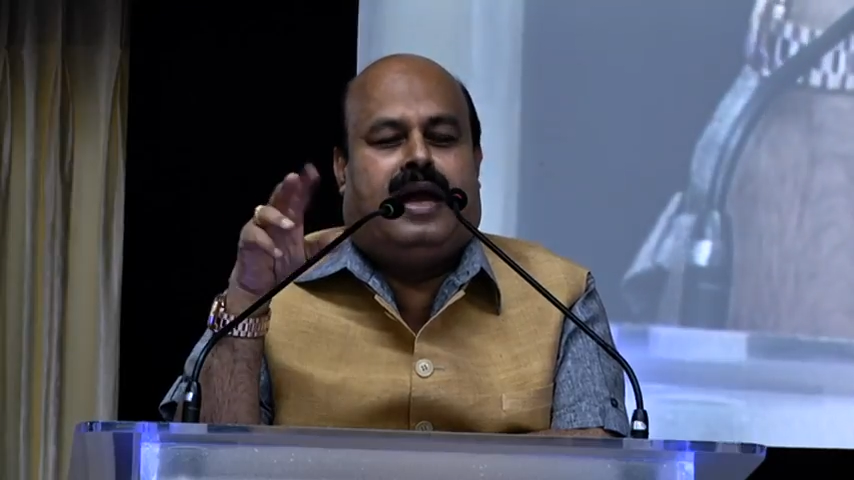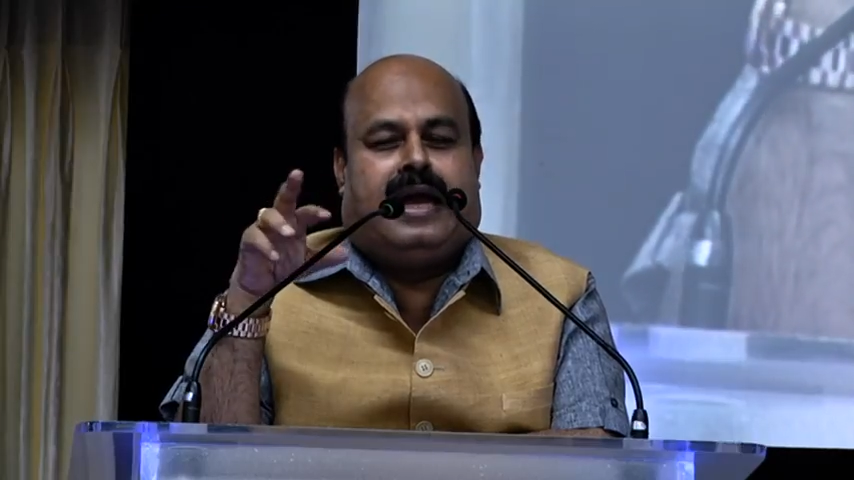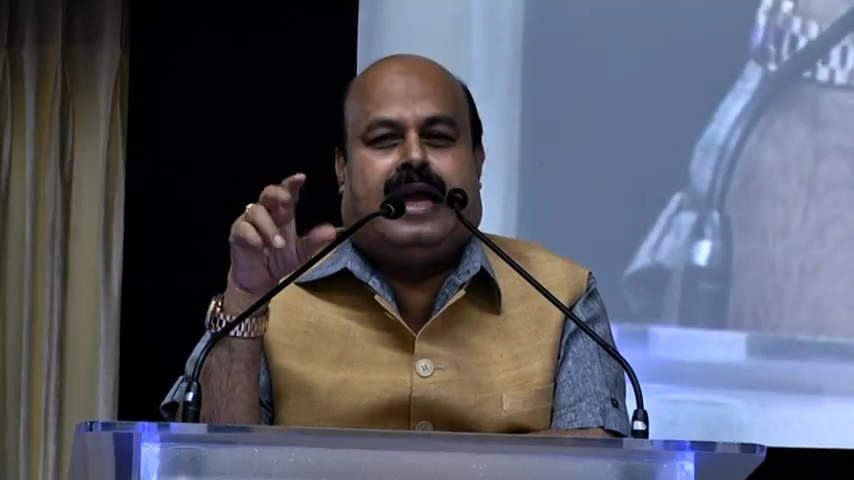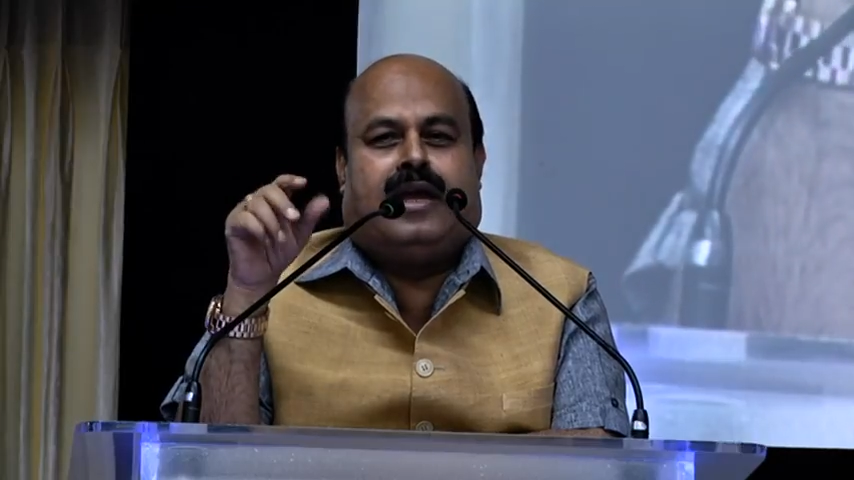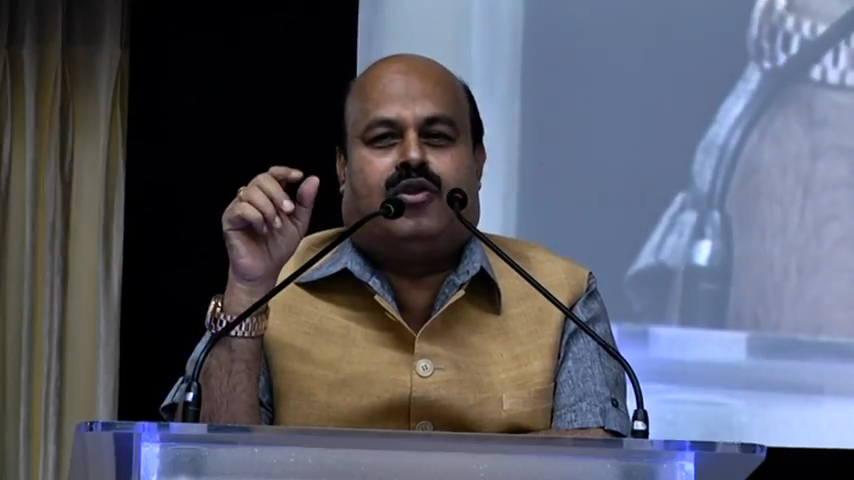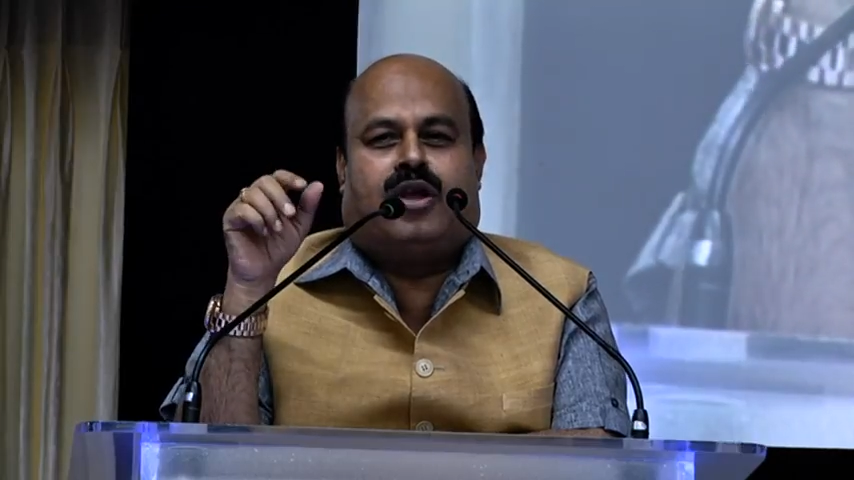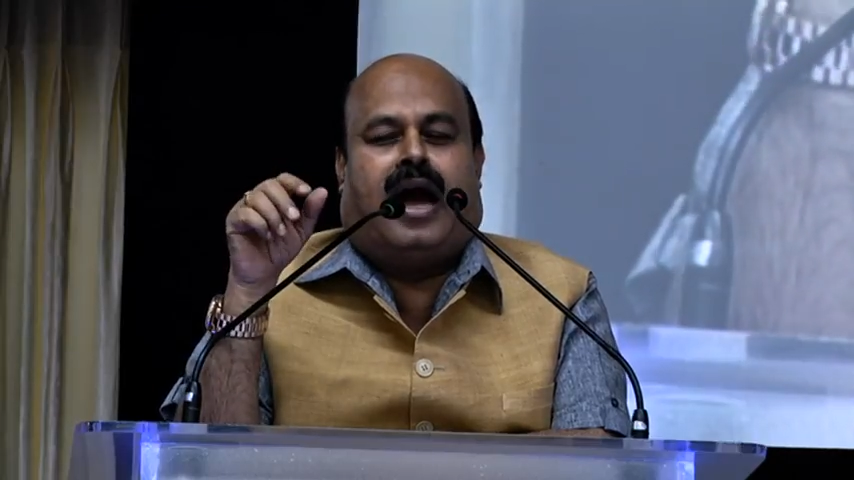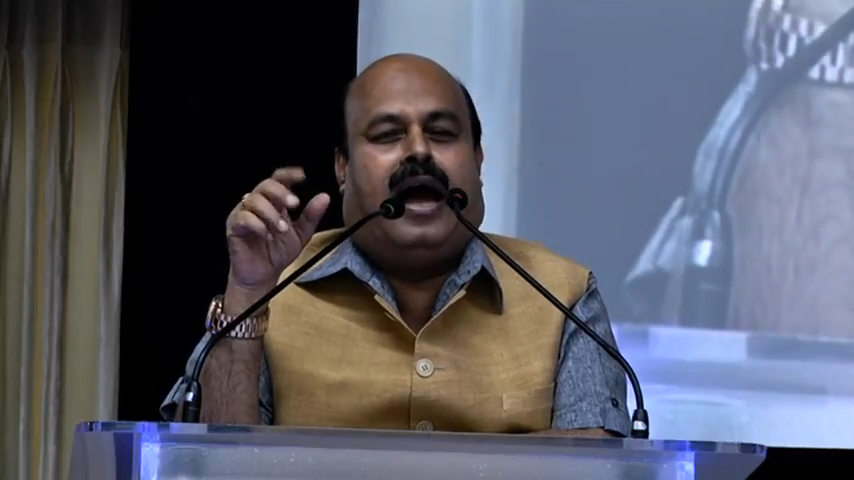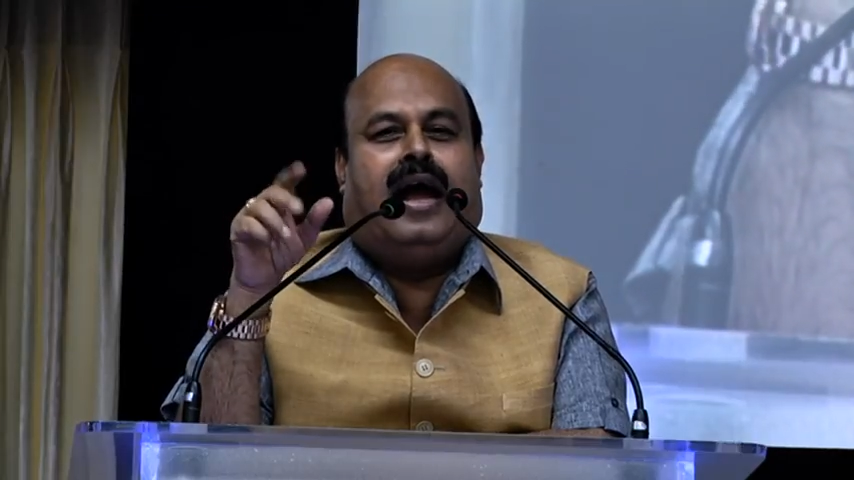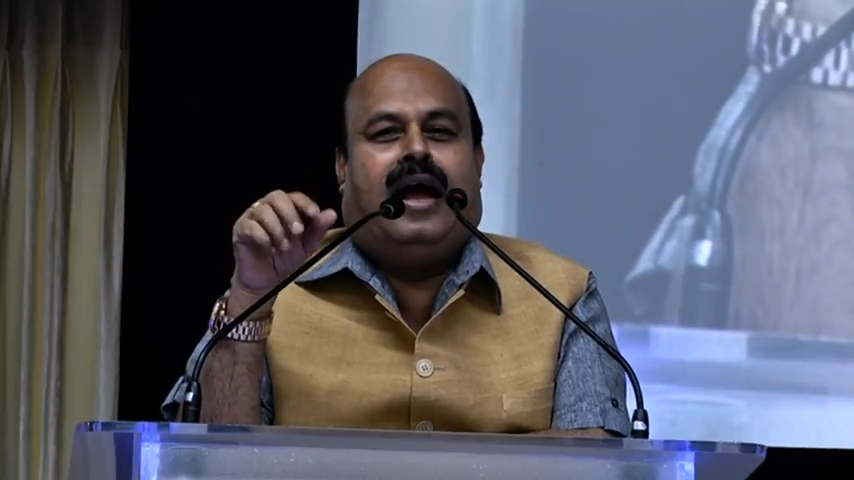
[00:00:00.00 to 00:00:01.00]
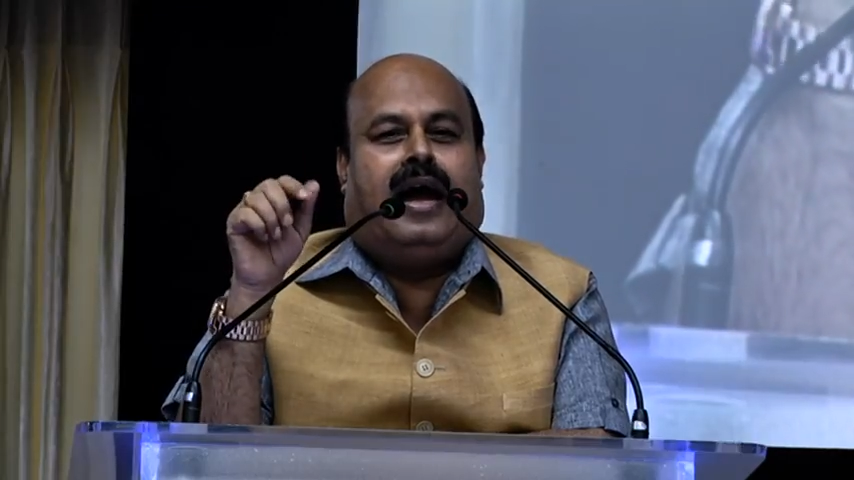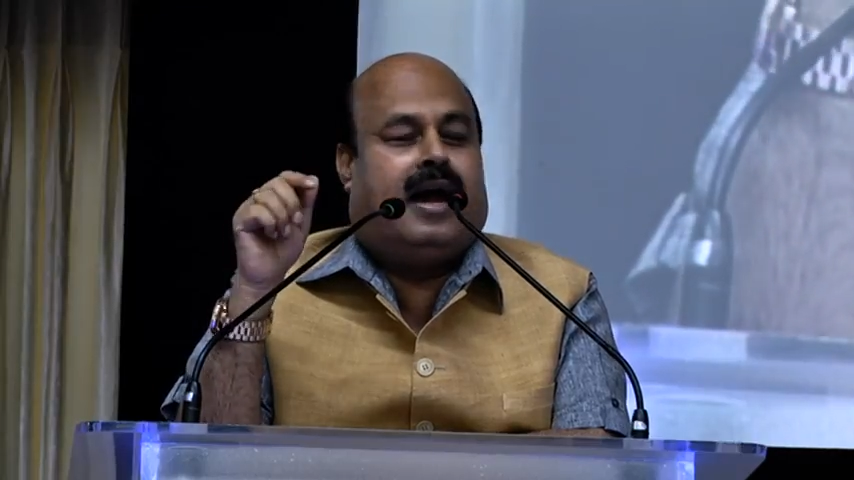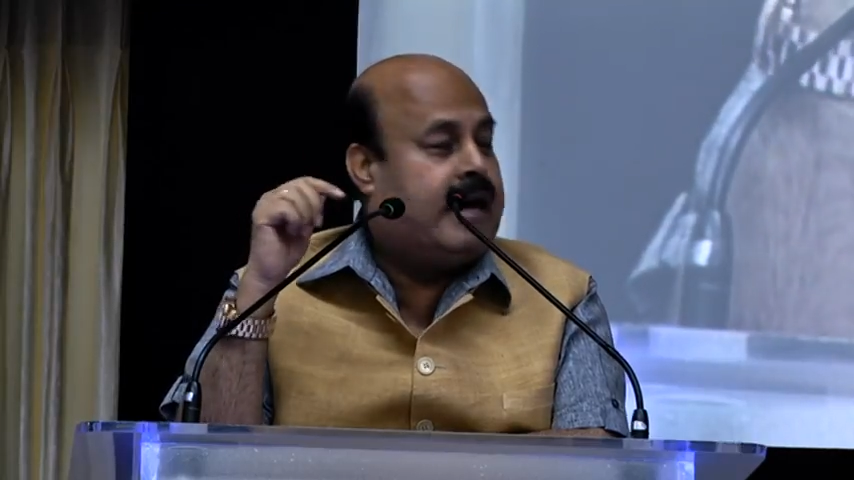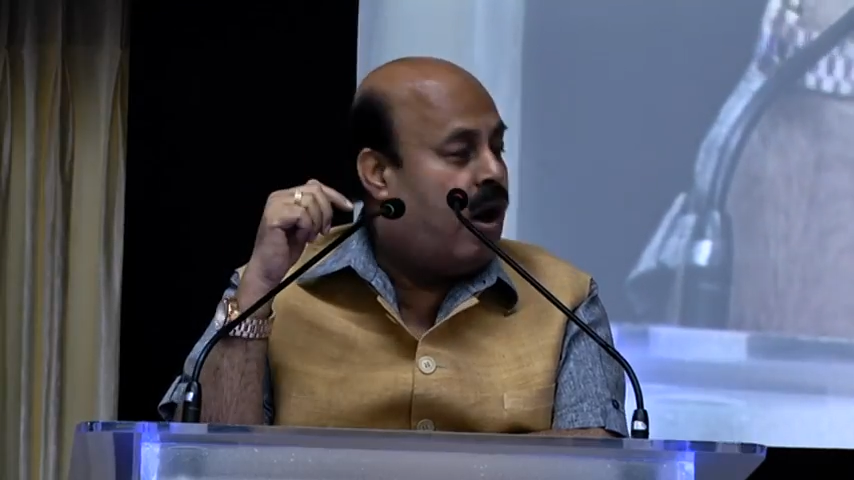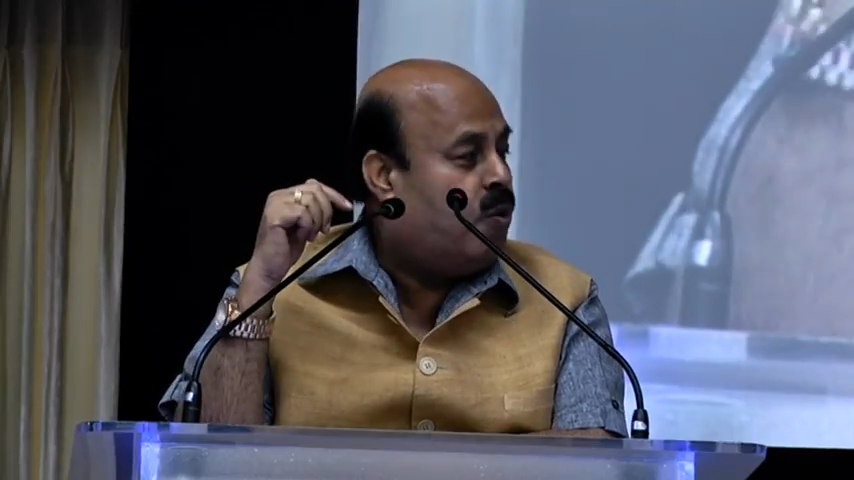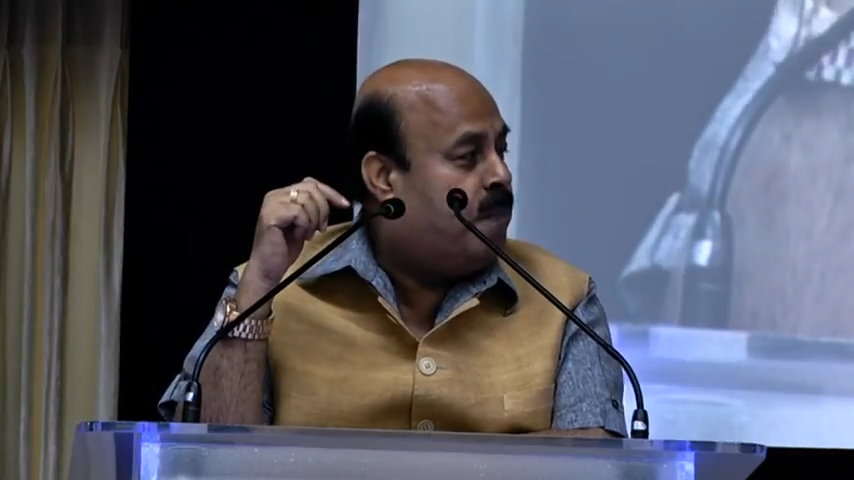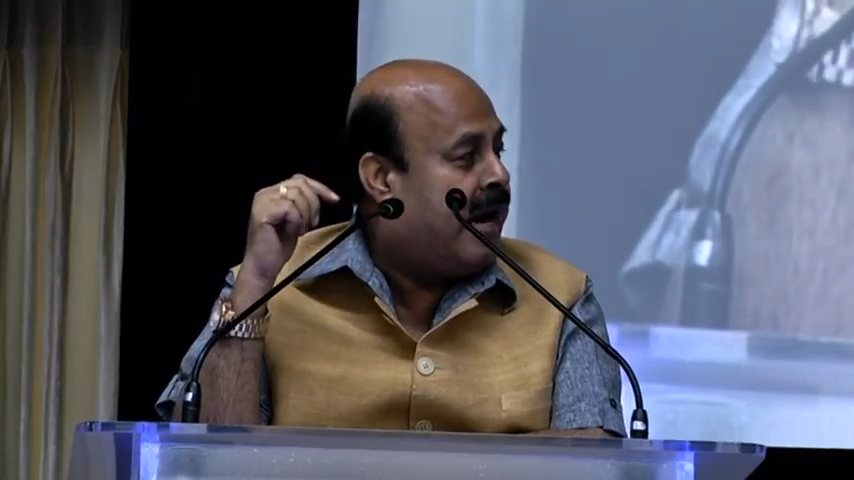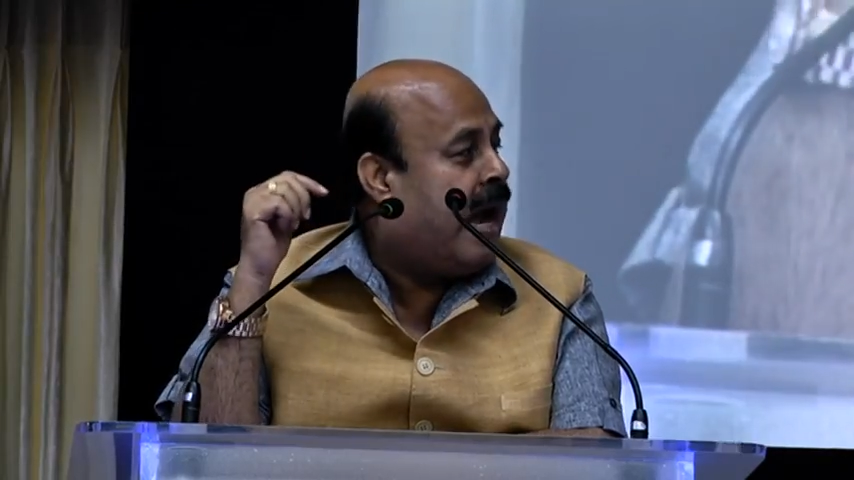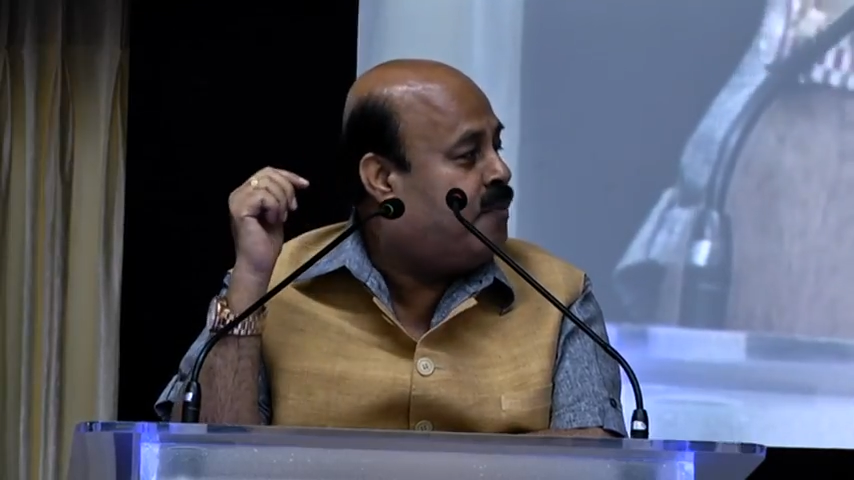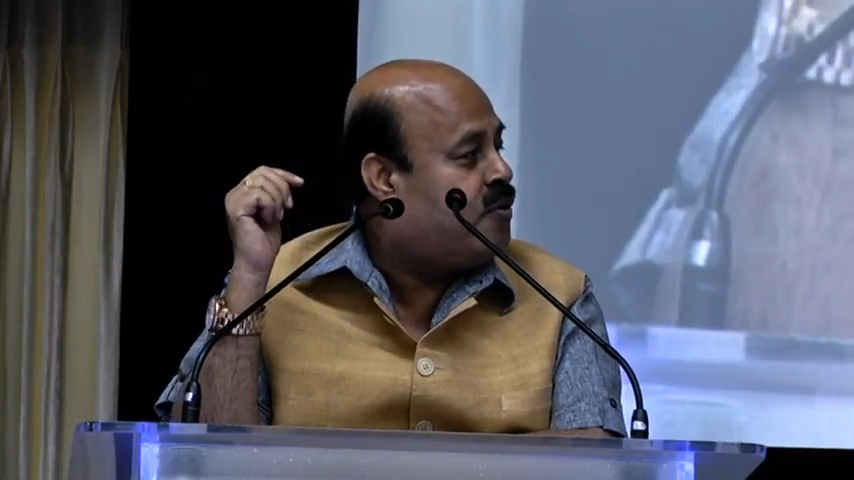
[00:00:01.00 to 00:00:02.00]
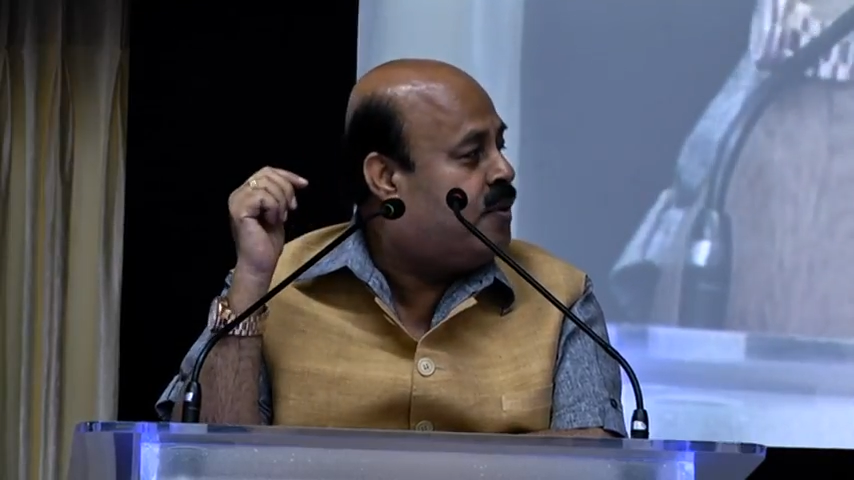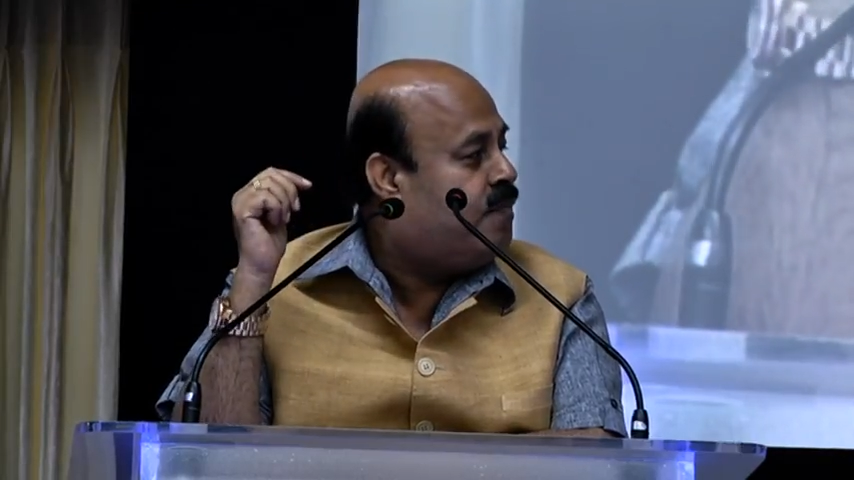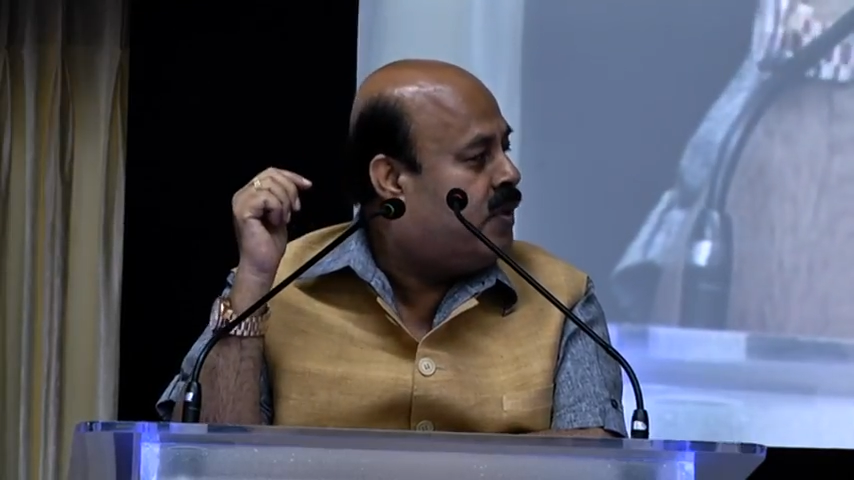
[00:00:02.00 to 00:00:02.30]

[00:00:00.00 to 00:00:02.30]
is uh, uh, down perhaps,